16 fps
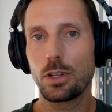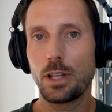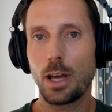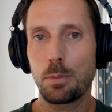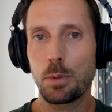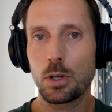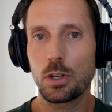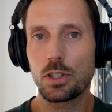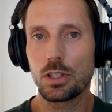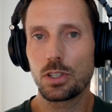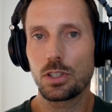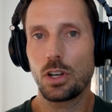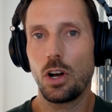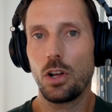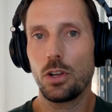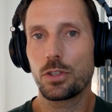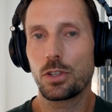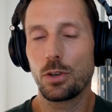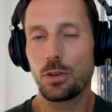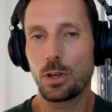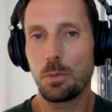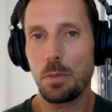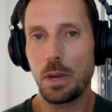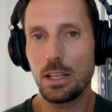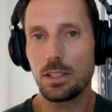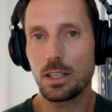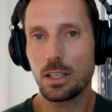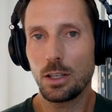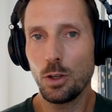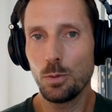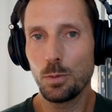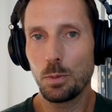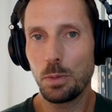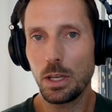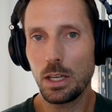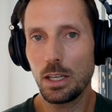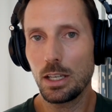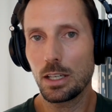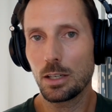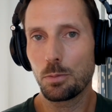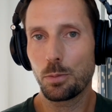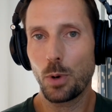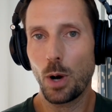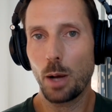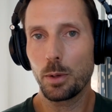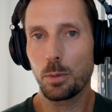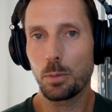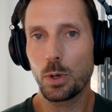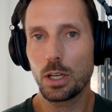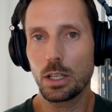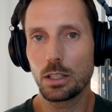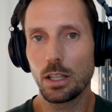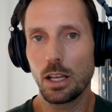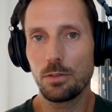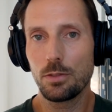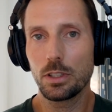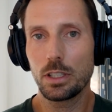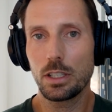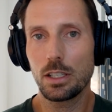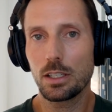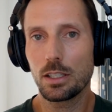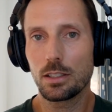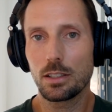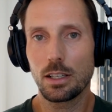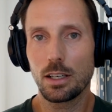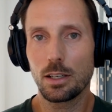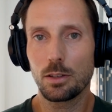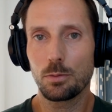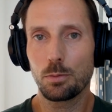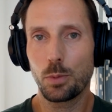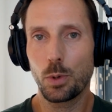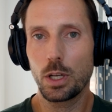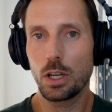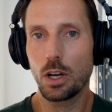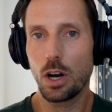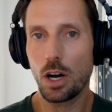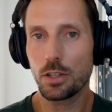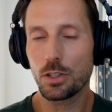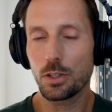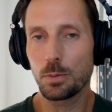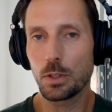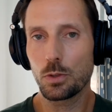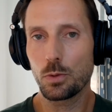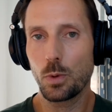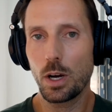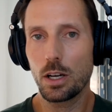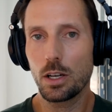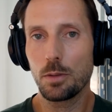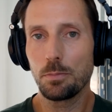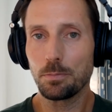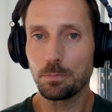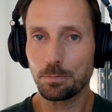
that that person is also an amazing human being and probably pretty lovely and pretty awesome as well,